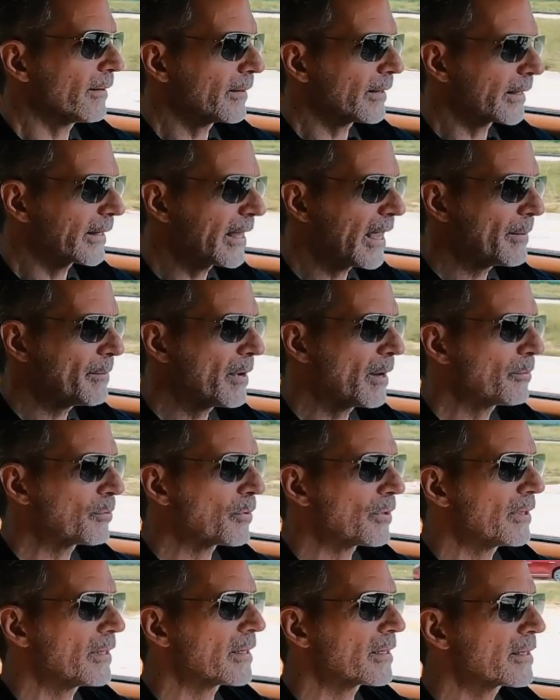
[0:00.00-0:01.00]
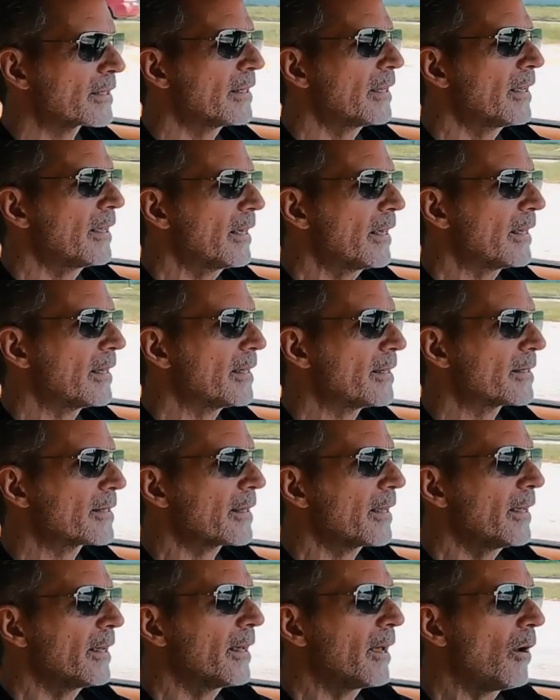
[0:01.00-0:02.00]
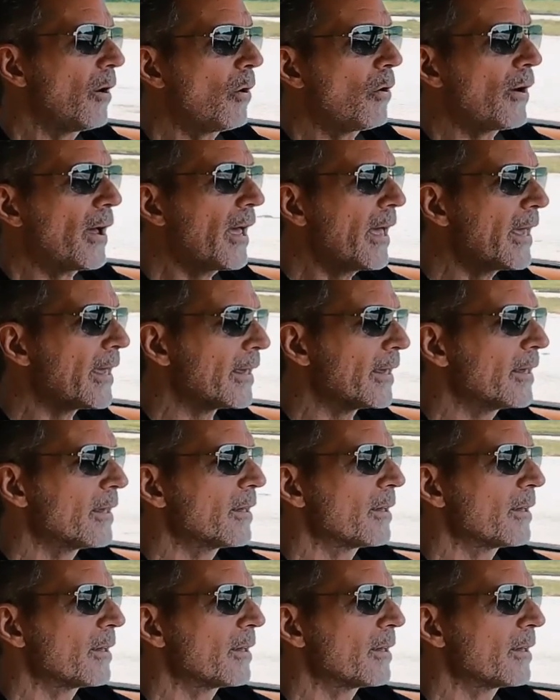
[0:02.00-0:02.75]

that came up with this, is, oh hey,